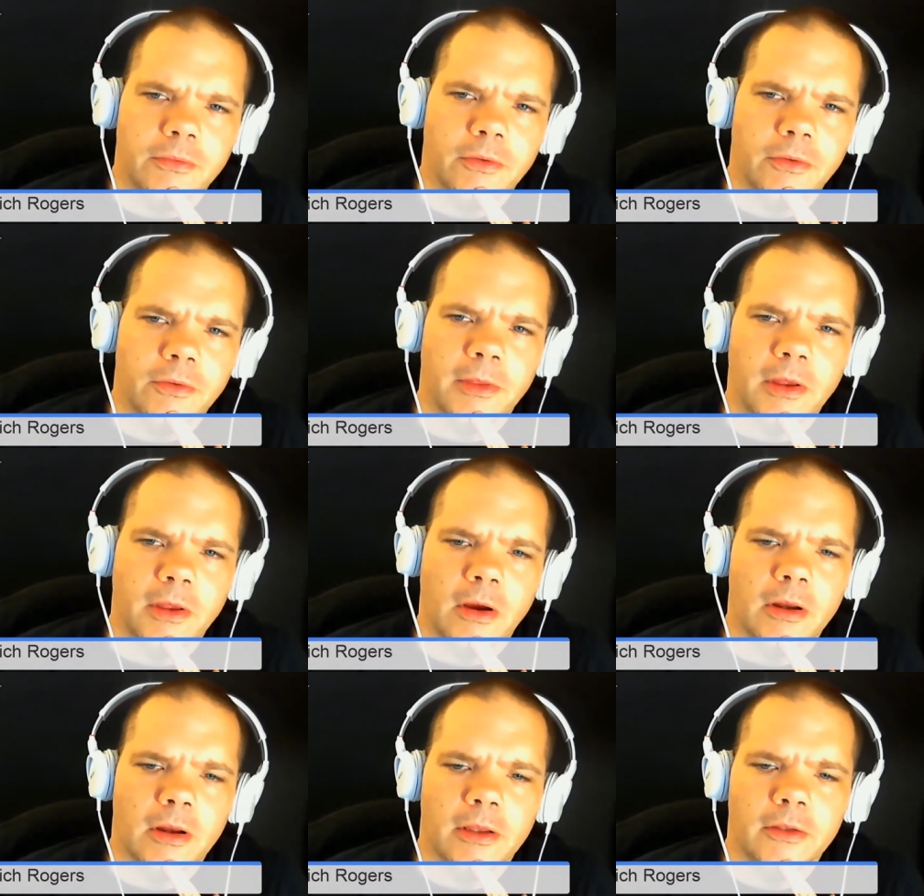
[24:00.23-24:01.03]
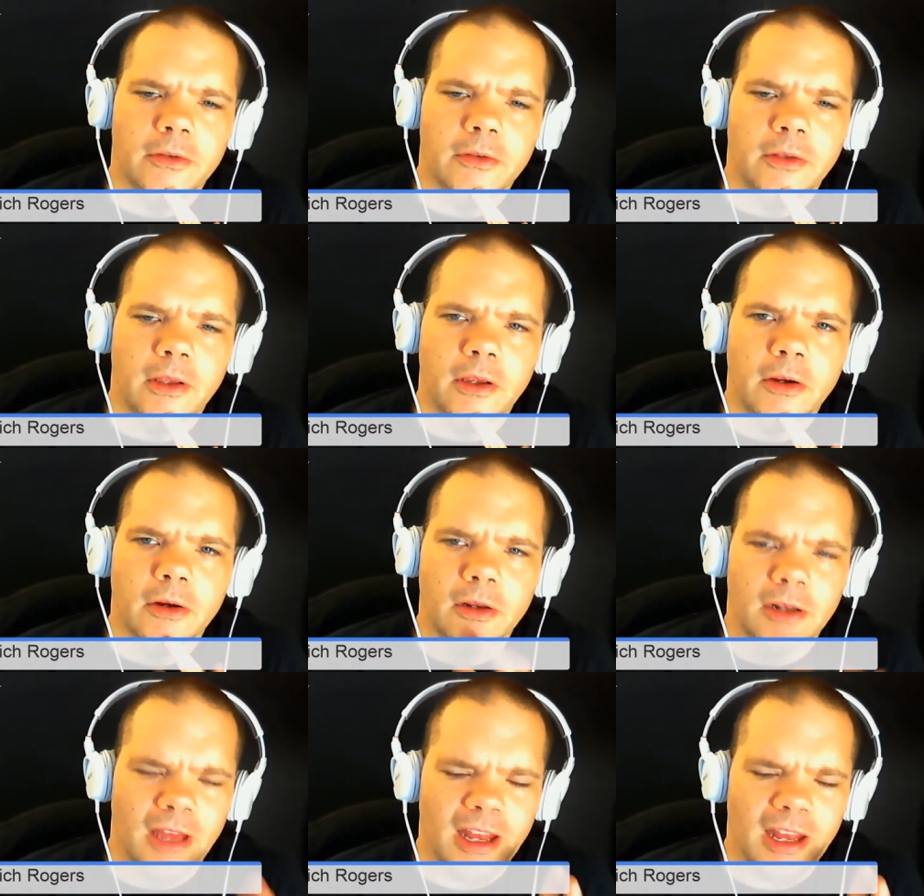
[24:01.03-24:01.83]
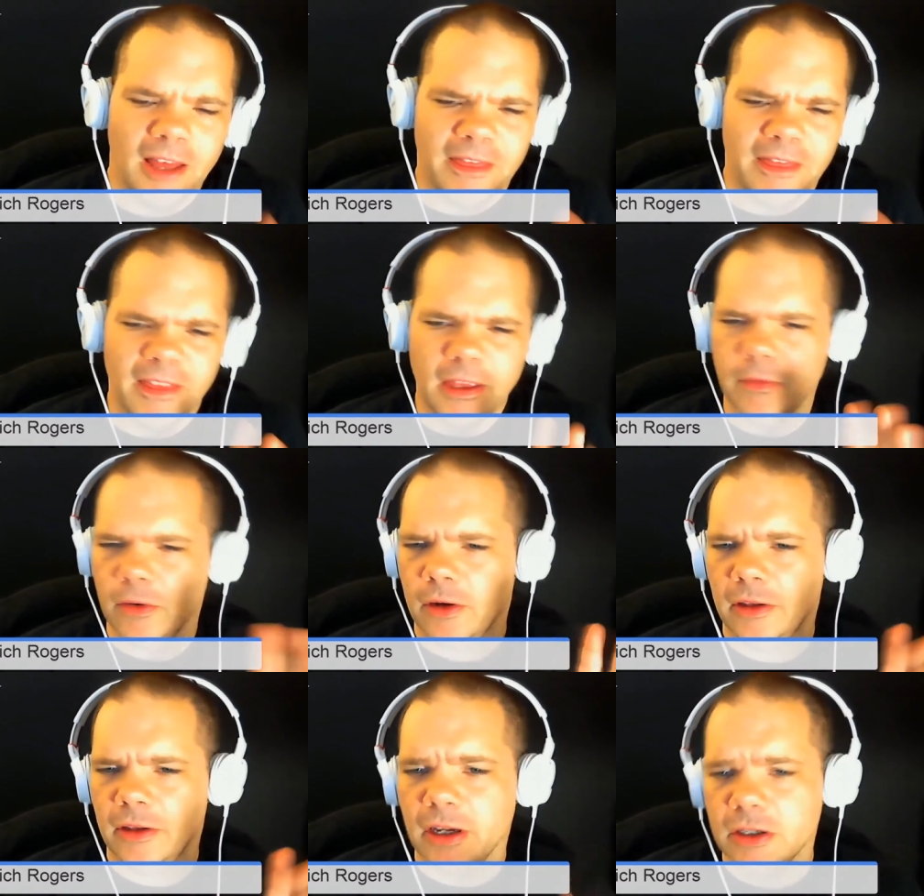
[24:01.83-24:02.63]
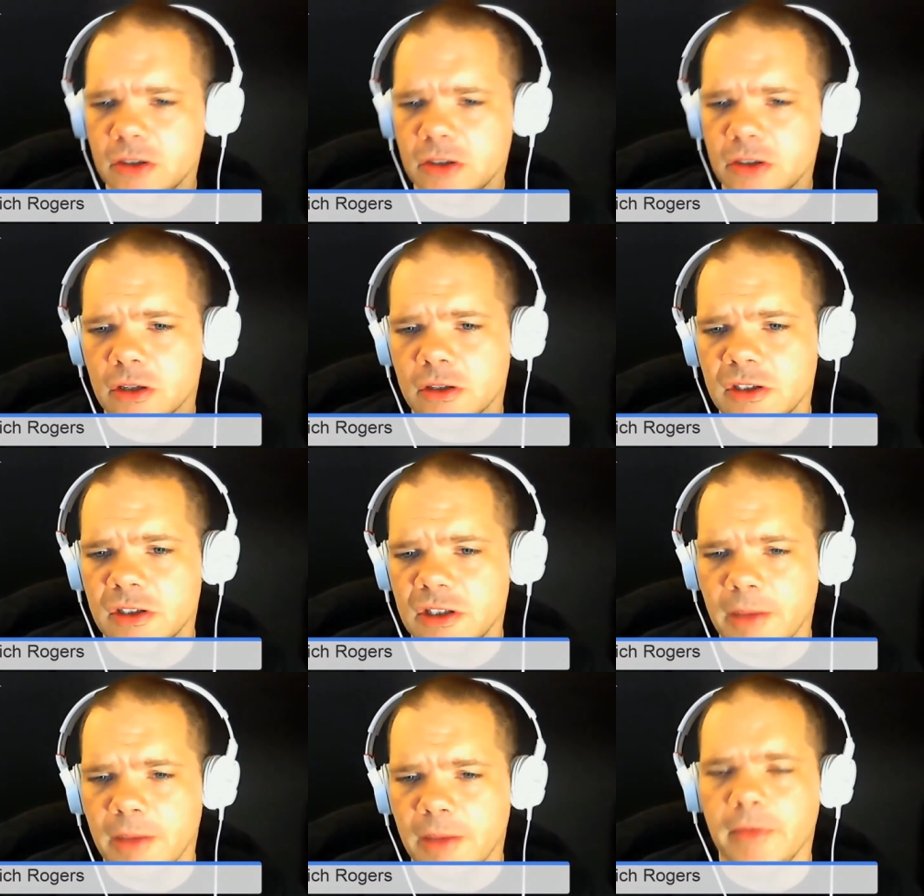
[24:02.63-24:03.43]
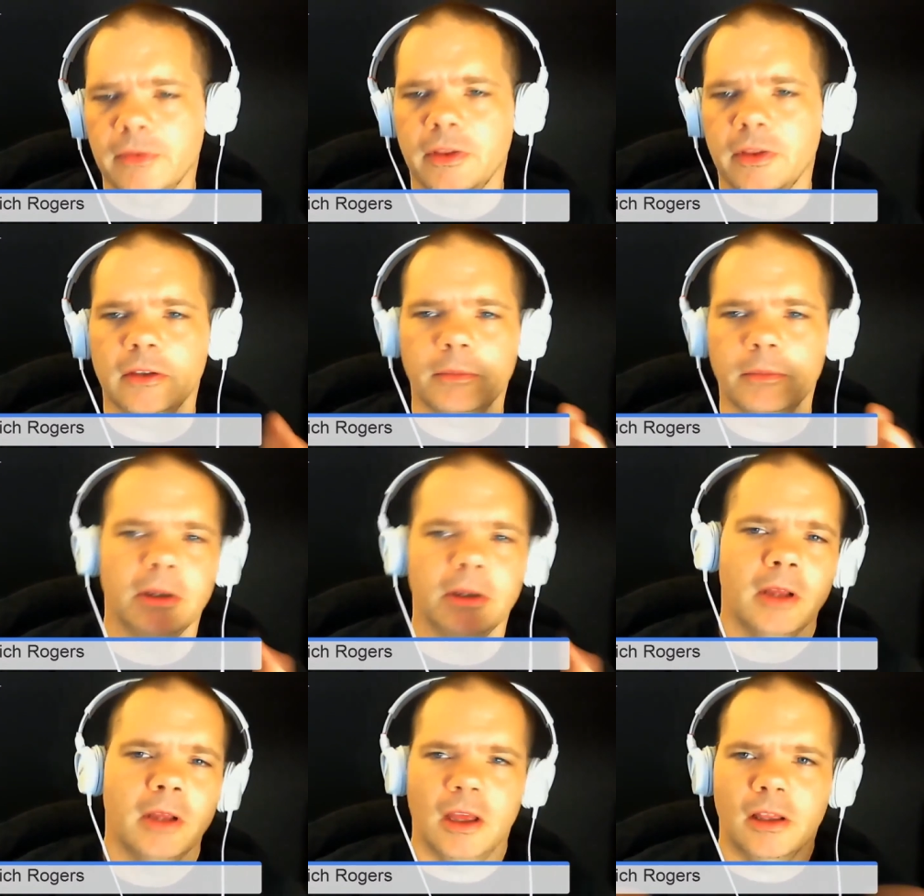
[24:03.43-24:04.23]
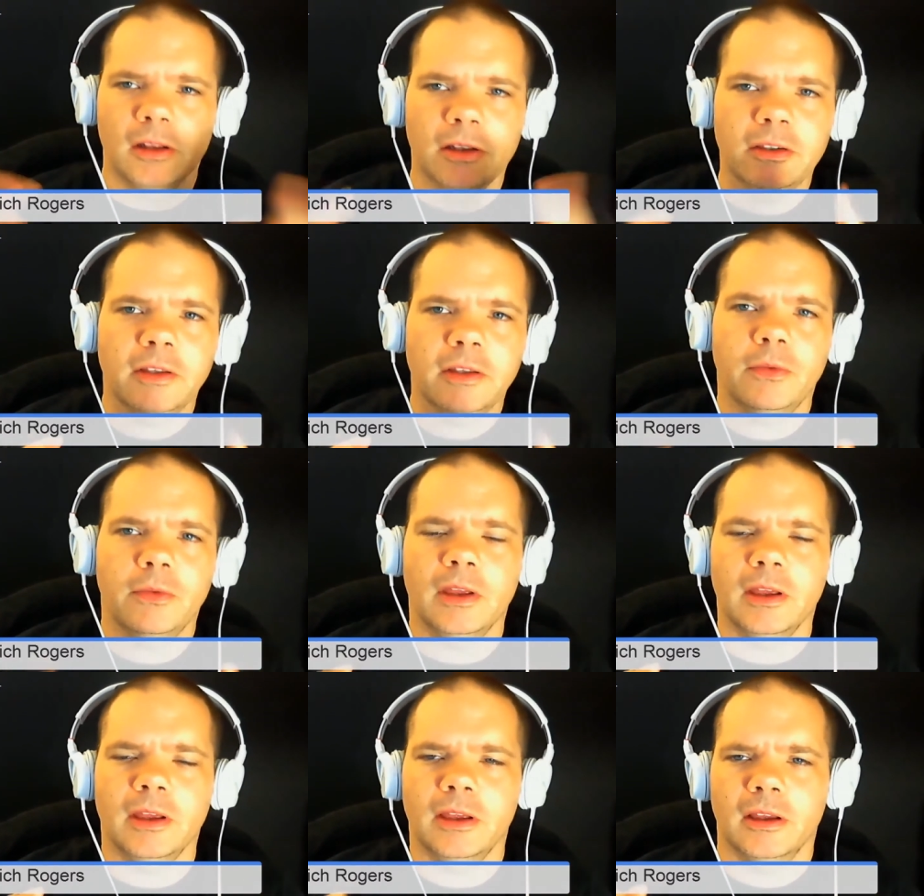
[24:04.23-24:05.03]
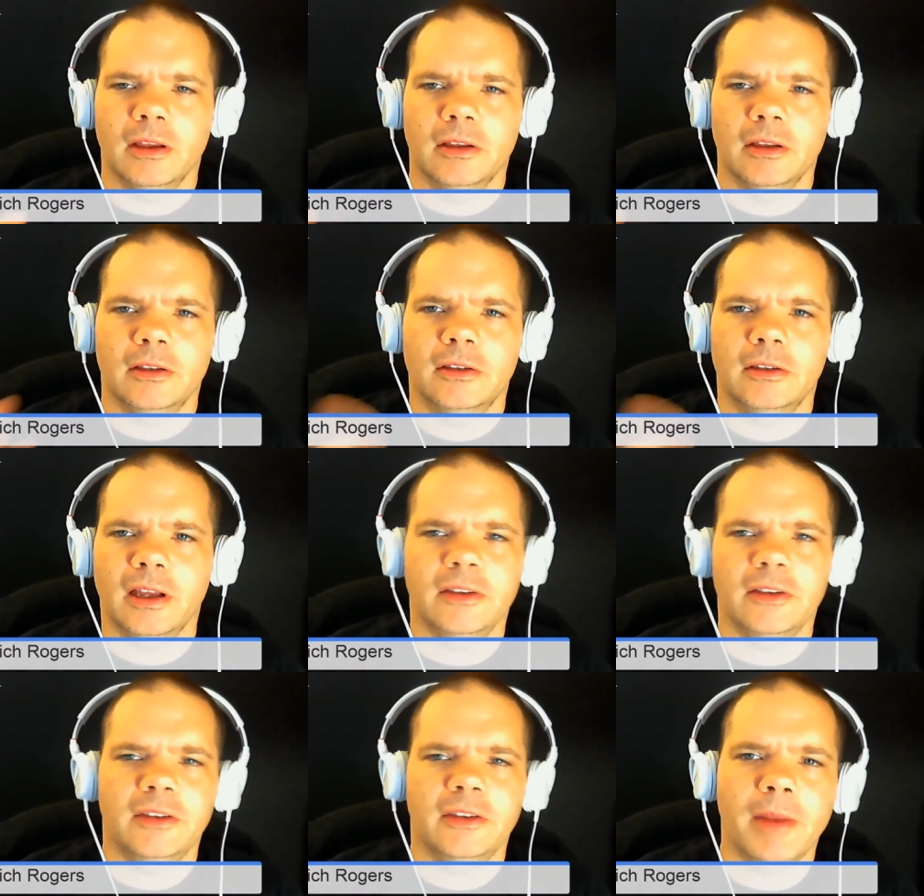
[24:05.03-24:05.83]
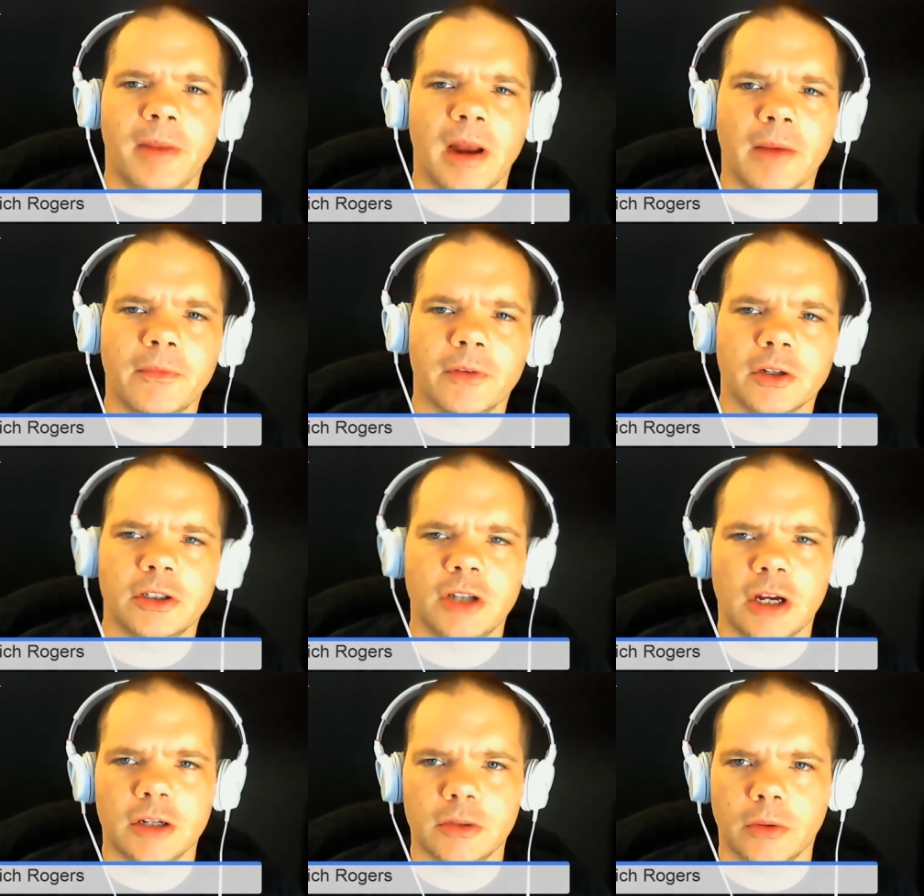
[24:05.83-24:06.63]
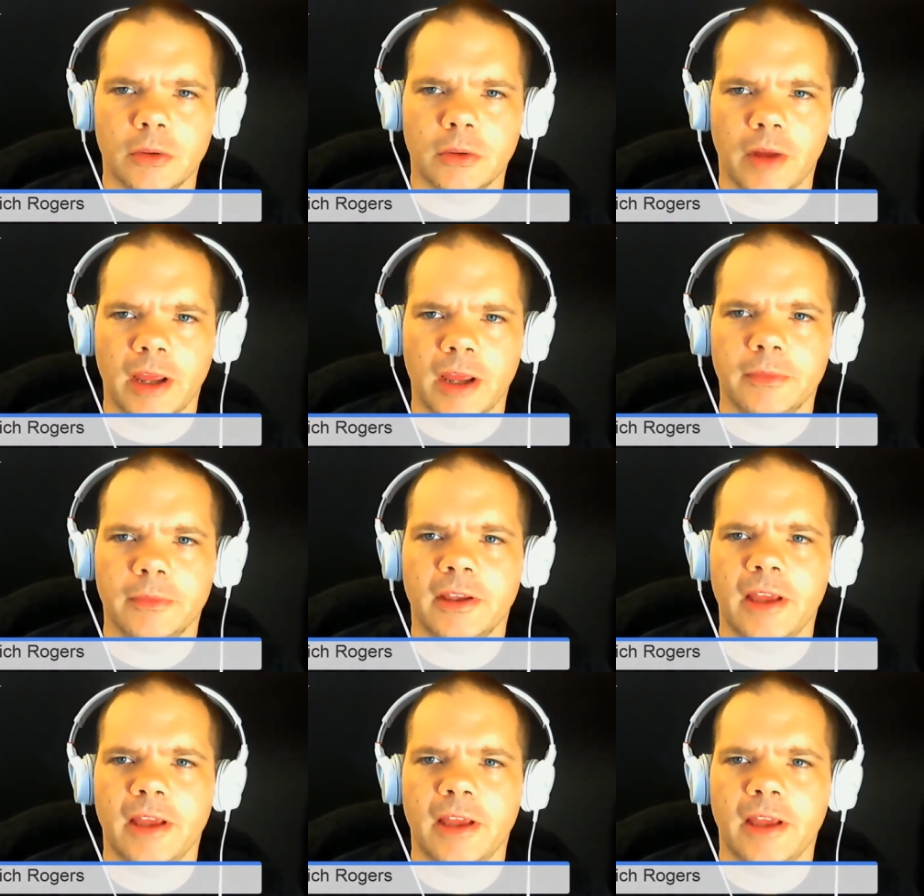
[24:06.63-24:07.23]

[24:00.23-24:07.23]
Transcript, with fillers: from the audience here, and, and I think you've already touched on some of this, but let's see if we can kind of sum it up for Joshua Ramsey.